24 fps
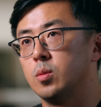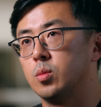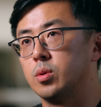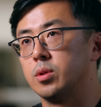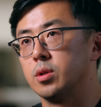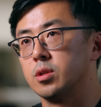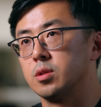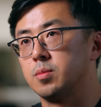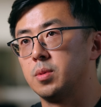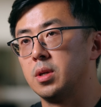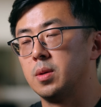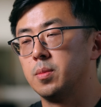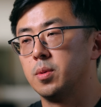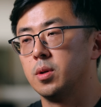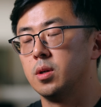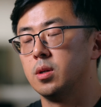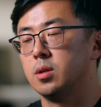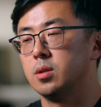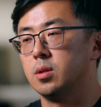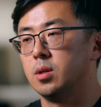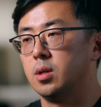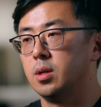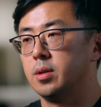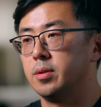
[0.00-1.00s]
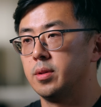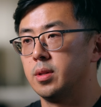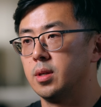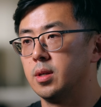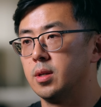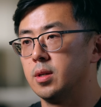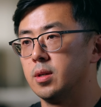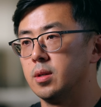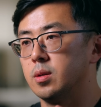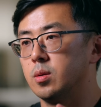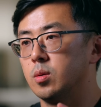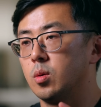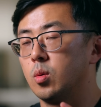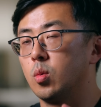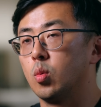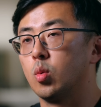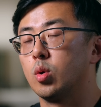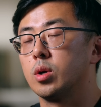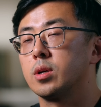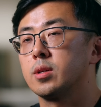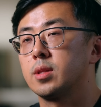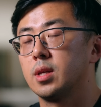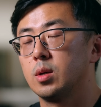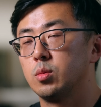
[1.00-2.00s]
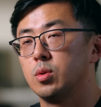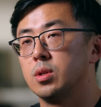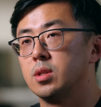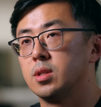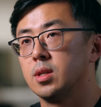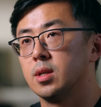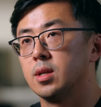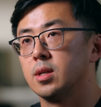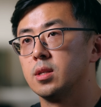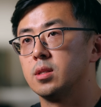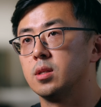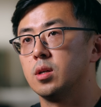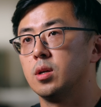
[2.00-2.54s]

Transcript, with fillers: with those people, all the work that we did,